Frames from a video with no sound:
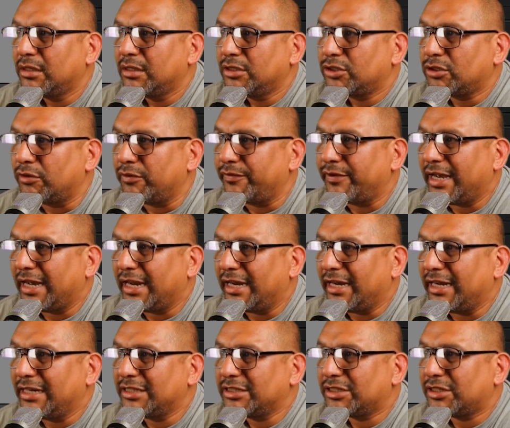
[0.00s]
So we've got
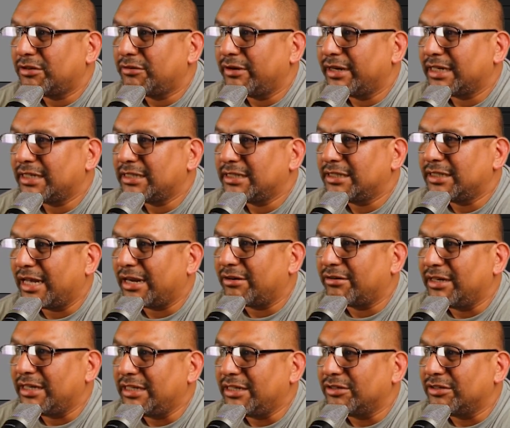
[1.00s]
lens correction. I don't
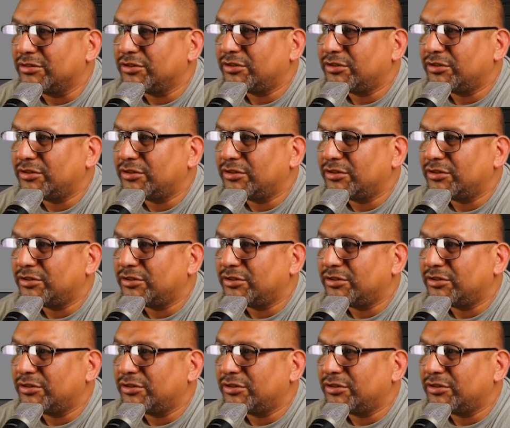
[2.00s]
need no